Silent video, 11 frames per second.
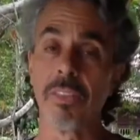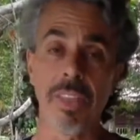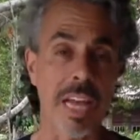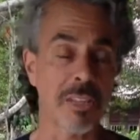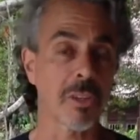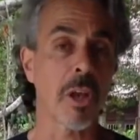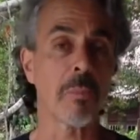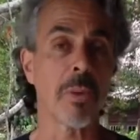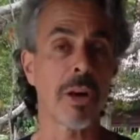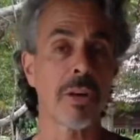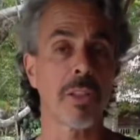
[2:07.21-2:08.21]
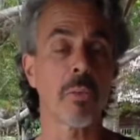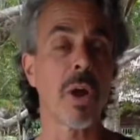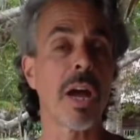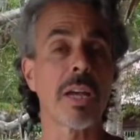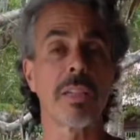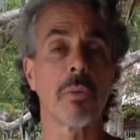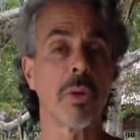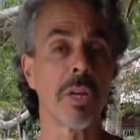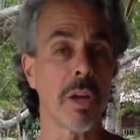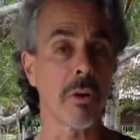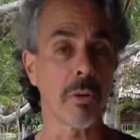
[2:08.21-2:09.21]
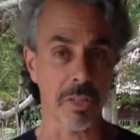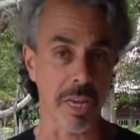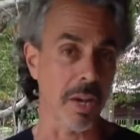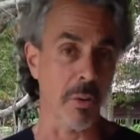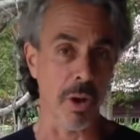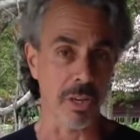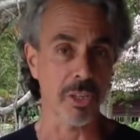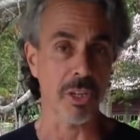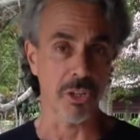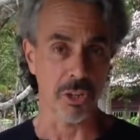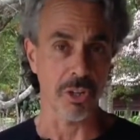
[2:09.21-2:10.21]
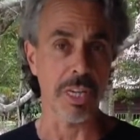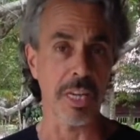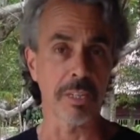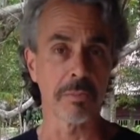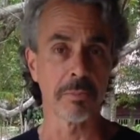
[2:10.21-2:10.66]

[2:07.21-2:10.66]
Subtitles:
That's all part of the ride that we know as ayahuasca journeying.